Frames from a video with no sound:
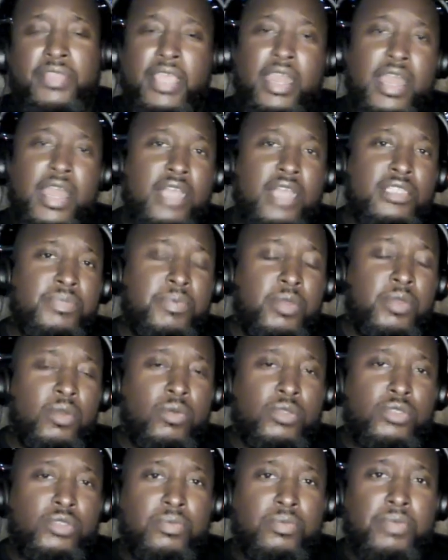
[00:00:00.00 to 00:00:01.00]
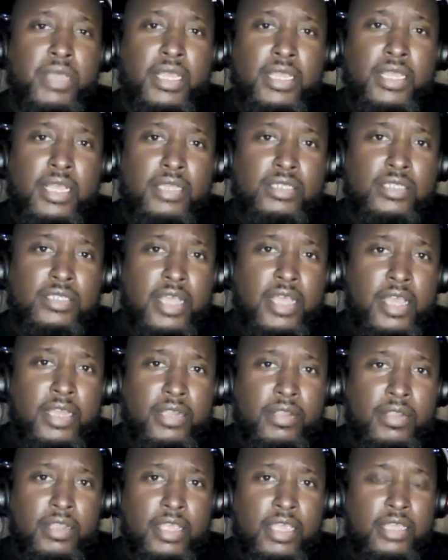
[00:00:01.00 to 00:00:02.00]
that hospital when Tupac got shot
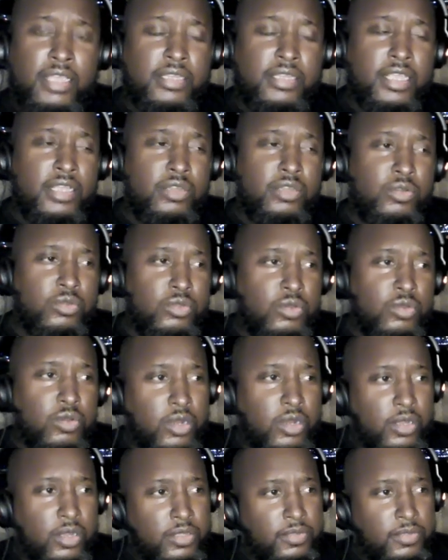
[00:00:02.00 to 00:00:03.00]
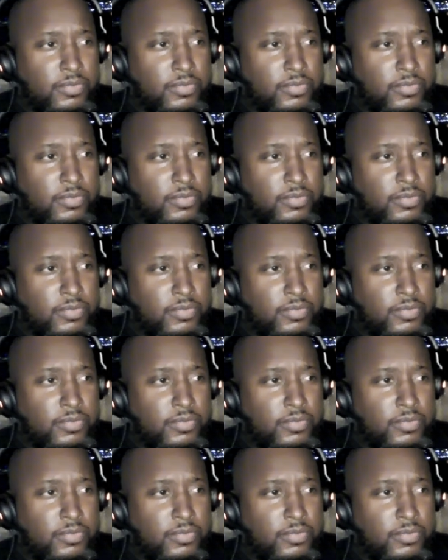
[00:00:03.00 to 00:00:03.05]
in, in New York,